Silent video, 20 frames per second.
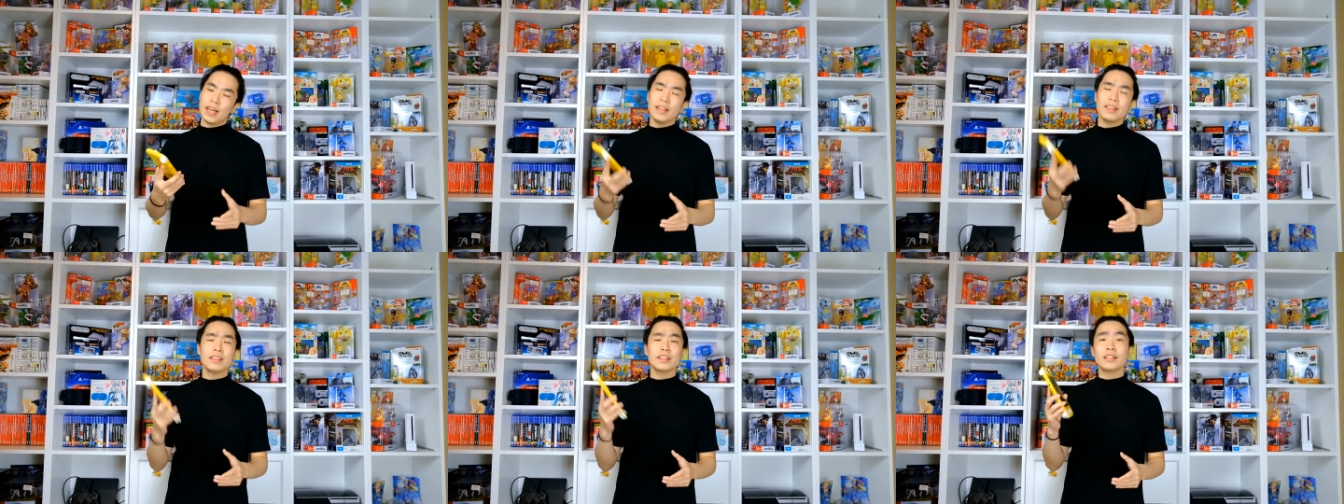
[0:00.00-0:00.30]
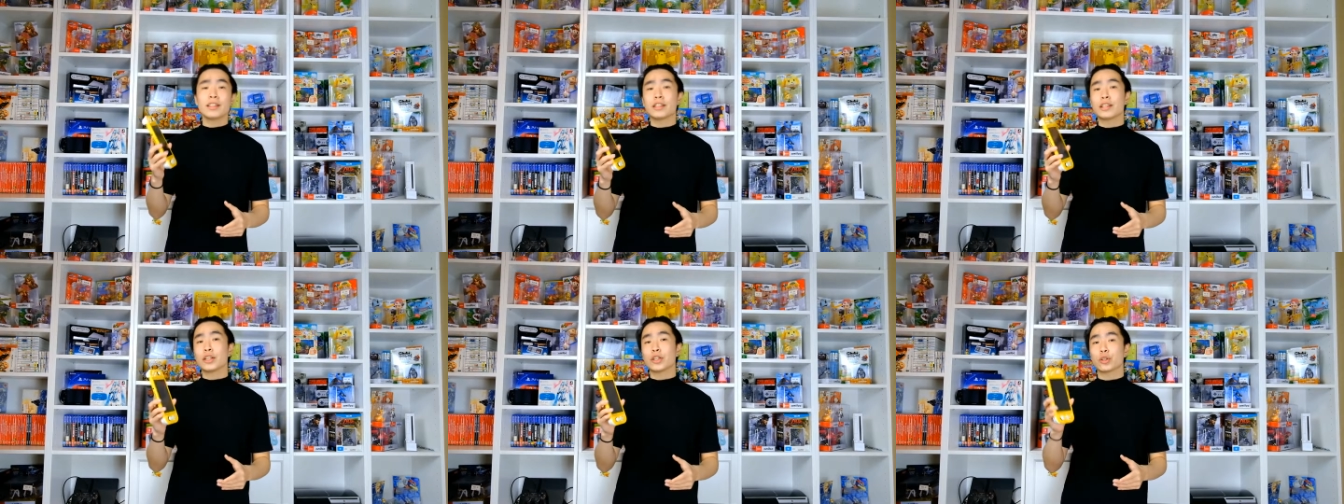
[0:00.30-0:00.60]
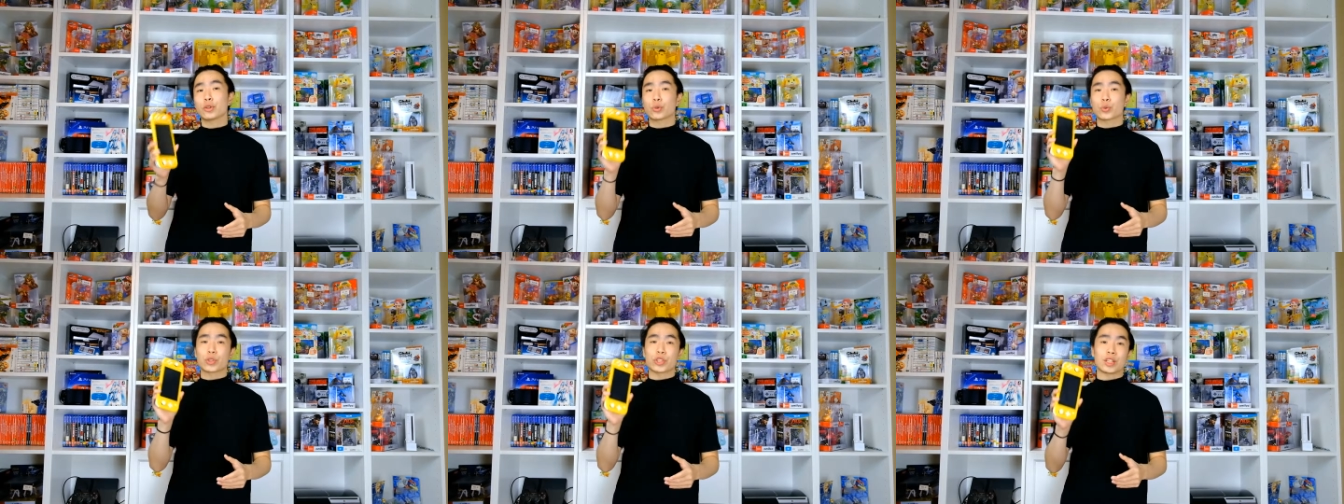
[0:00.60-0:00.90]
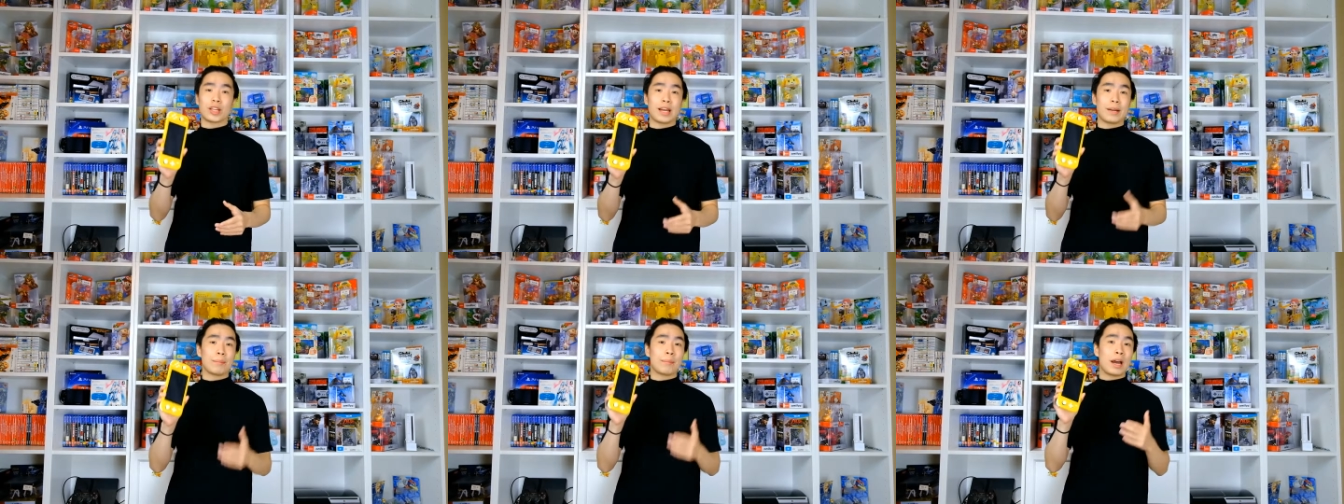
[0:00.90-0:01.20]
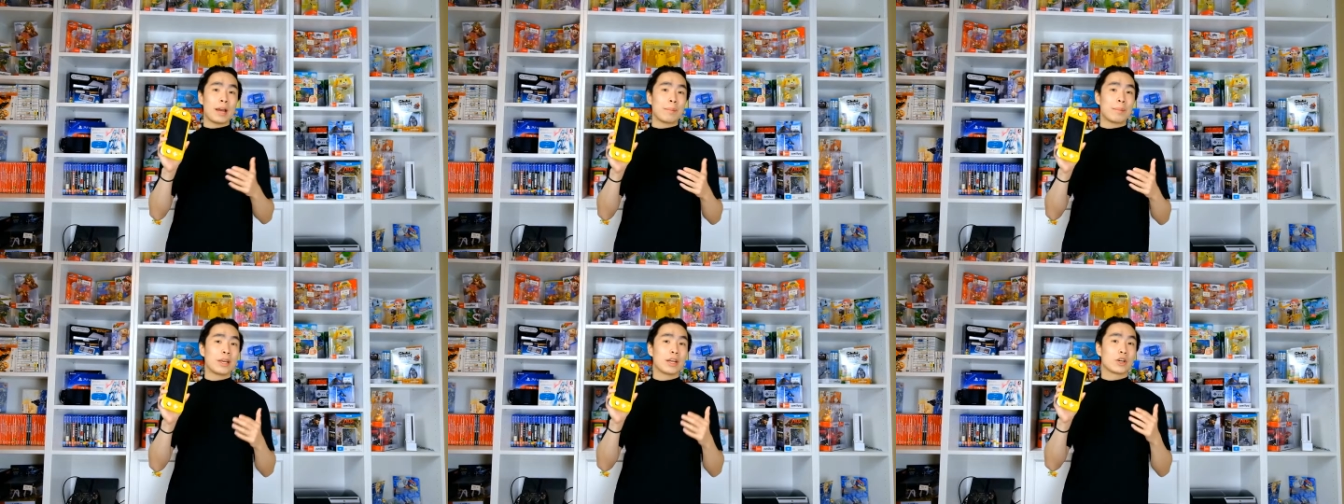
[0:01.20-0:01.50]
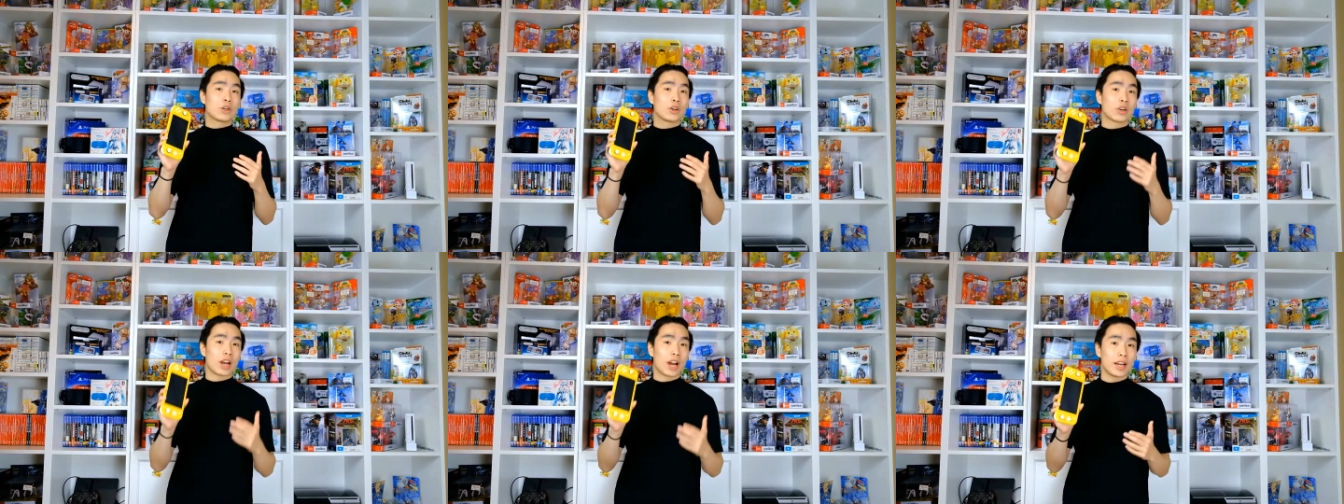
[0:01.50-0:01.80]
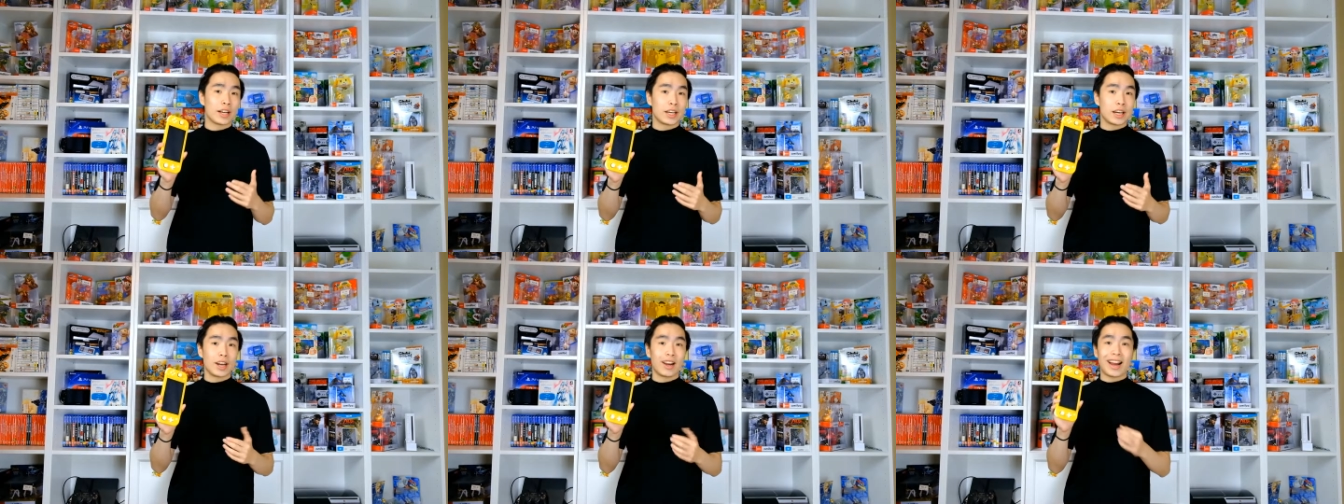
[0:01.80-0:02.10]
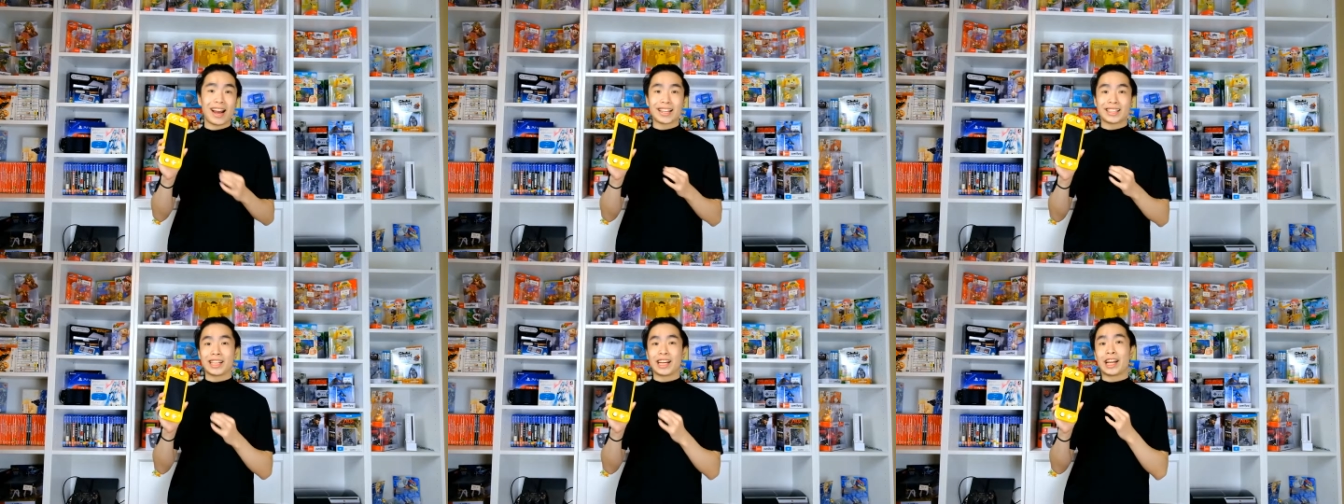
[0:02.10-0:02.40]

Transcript: then the Nintendo Switch Lite might be a good idea